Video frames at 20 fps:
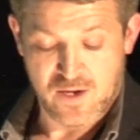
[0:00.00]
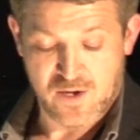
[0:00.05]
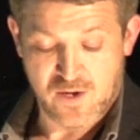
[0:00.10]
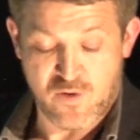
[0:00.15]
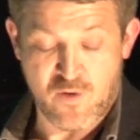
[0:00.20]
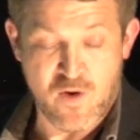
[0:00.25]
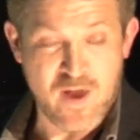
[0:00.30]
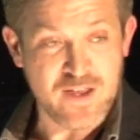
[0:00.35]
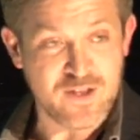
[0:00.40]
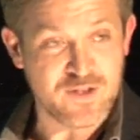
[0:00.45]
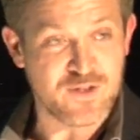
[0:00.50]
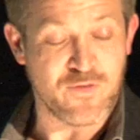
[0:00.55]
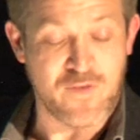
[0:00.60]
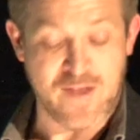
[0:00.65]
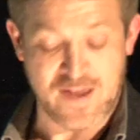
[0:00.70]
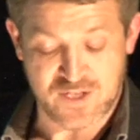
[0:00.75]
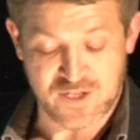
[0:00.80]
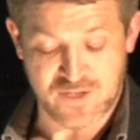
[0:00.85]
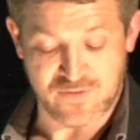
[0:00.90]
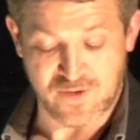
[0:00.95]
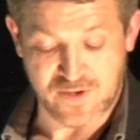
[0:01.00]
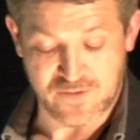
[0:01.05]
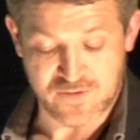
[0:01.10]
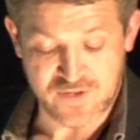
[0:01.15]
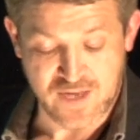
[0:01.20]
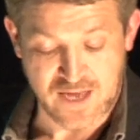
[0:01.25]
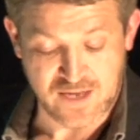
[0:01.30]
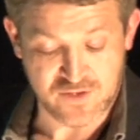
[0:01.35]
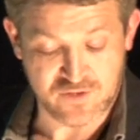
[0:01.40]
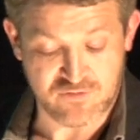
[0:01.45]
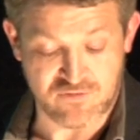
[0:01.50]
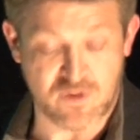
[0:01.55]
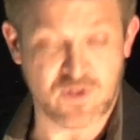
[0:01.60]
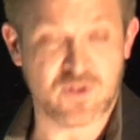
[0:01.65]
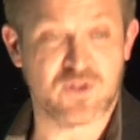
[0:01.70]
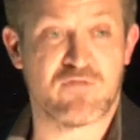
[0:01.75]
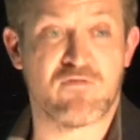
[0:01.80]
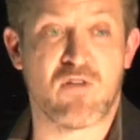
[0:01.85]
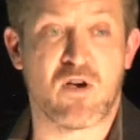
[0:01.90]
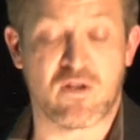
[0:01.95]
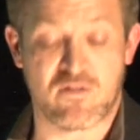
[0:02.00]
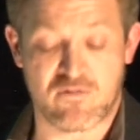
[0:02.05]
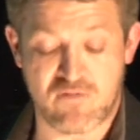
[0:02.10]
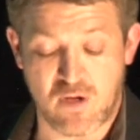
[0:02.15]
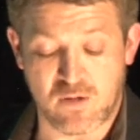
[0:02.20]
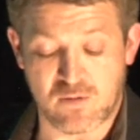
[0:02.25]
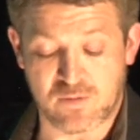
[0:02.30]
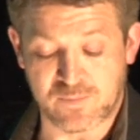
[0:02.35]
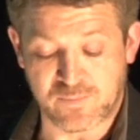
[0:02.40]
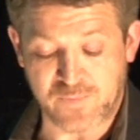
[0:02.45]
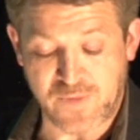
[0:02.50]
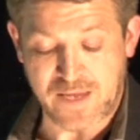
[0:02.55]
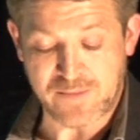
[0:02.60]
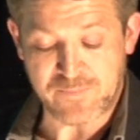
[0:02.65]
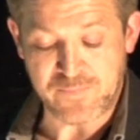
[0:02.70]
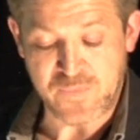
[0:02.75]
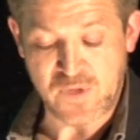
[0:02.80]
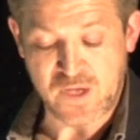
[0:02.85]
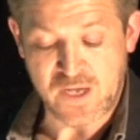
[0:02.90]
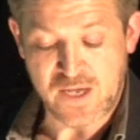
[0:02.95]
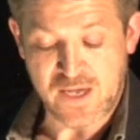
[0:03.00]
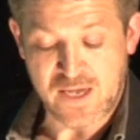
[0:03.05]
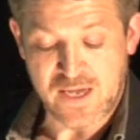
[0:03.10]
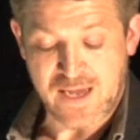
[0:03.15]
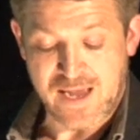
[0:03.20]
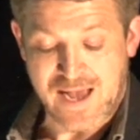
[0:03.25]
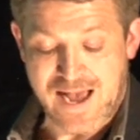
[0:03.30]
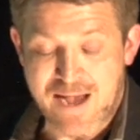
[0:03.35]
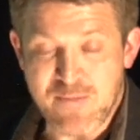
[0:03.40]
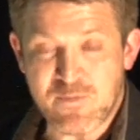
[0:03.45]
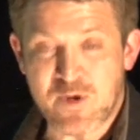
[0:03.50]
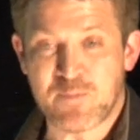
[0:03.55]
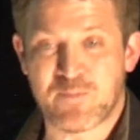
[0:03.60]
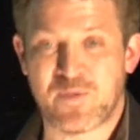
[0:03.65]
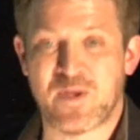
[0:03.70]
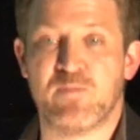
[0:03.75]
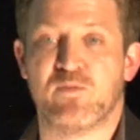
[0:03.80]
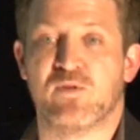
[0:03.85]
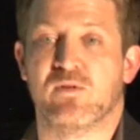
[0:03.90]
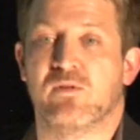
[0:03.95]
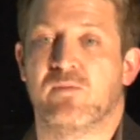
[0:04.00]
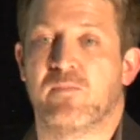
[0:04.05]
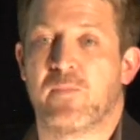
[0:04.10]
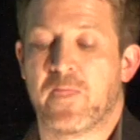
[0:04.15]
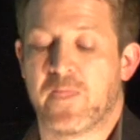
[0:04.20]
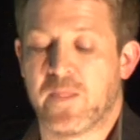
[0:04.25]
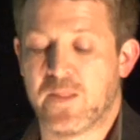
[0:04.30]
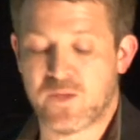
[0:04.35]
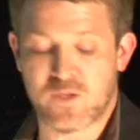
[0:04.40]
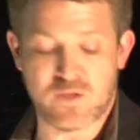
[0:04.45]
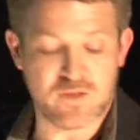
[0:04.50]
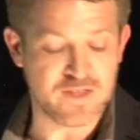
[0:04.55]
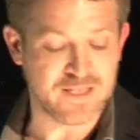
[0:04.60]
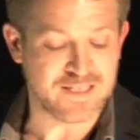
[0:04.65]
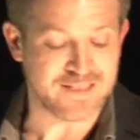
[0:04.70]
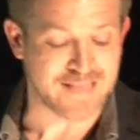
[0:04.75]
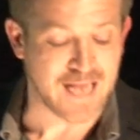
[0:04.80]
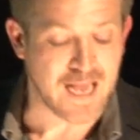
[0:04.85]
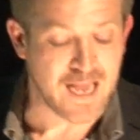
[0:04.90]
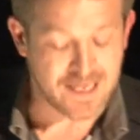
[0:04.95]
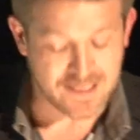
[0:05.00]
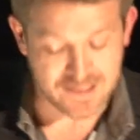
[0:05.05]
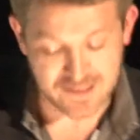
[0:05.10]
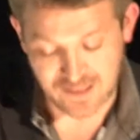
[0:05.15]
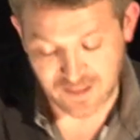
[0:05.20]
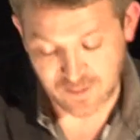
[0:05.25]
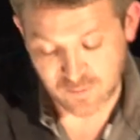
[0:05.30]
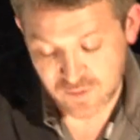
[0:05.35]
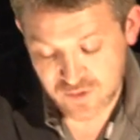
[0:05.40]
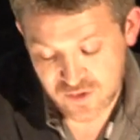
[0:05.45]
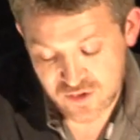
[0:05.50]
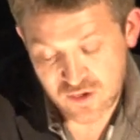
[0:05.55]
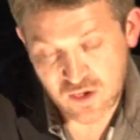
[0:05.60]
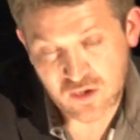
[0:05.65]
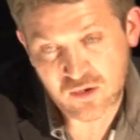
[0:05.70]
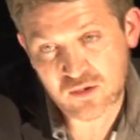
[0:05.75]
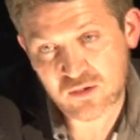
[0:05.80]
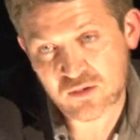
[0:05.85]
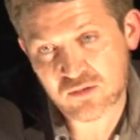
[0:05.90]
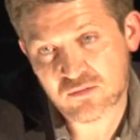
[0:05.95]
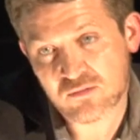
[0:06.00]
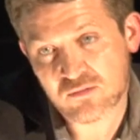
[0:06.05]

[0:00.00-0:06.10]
crazed festival of sex, drugs and rock and roll. And how many people do you think died at Woodstock?